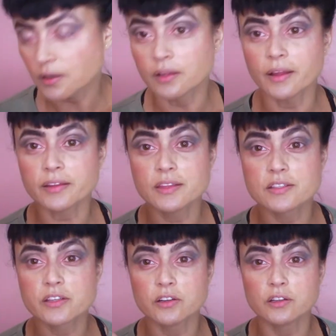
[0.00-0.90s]
I like these
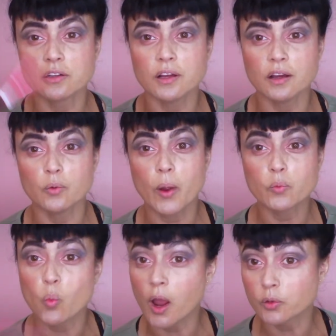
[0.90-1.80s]
little uh, Wet
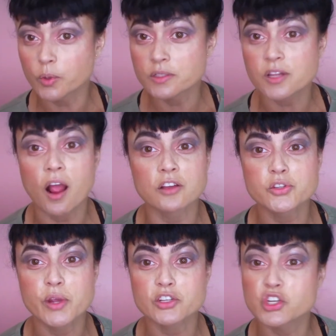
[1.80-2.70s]
n Wild ones. I also
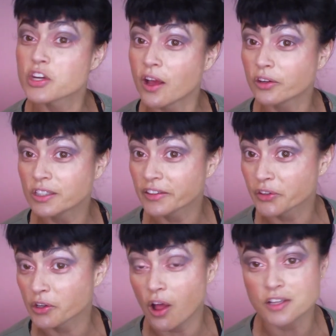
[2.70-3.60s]
get Chanel clear
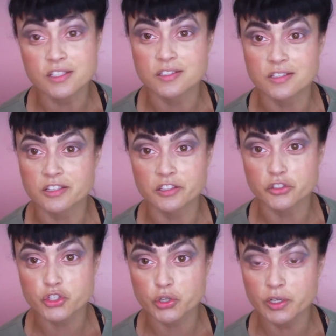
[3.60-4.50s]
glosses as a little
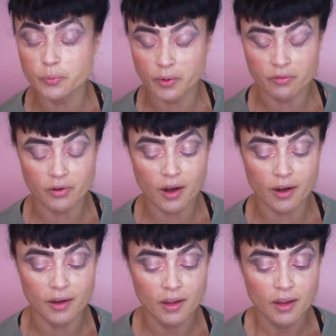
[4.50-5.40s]
treat whenever
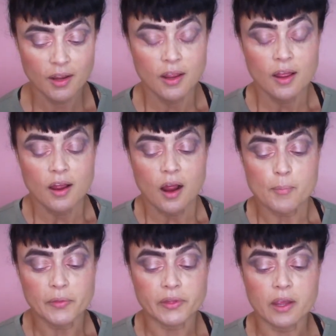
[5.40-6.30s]
I I'm
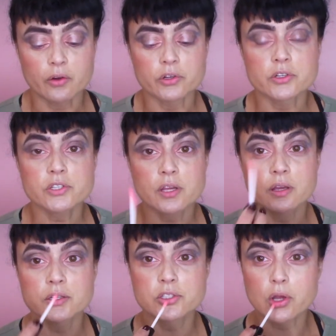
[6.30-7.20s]
at the counters.
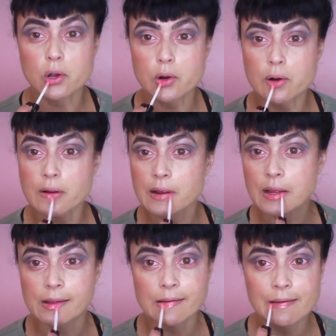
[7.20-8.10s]
So
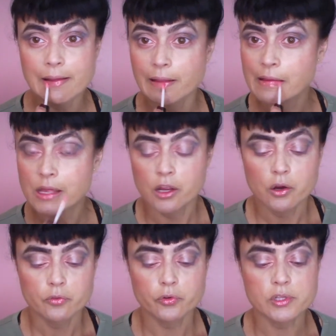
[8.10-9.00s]

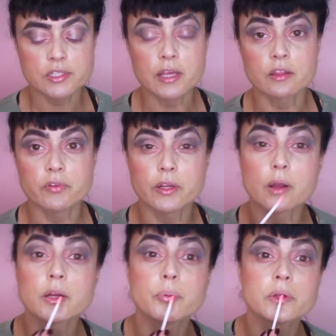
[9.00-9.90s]
for the sake of the video, I'm
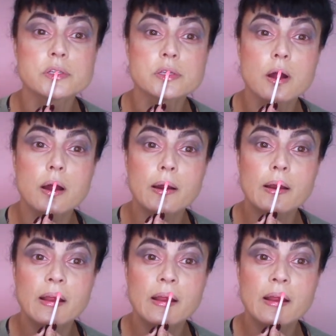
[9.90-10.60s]
going to put this on.